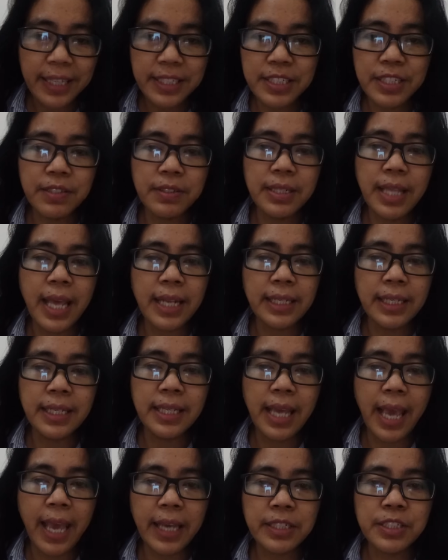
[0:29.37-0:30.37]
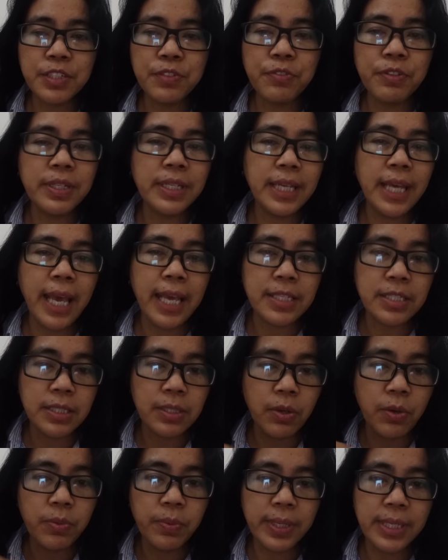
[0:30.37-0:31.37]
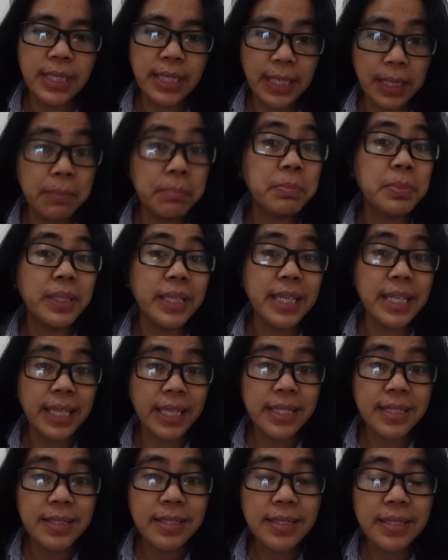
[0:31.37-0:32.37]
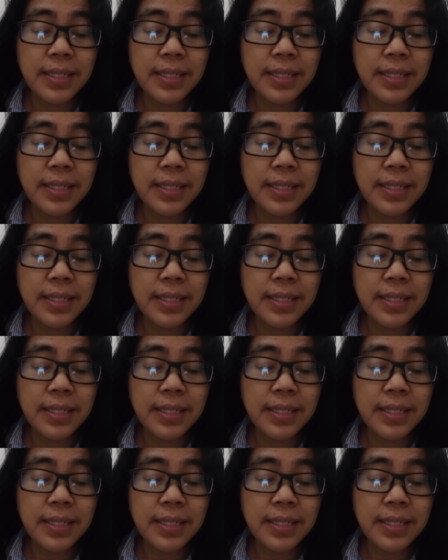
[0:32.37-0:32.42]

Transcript: the activity has already completed.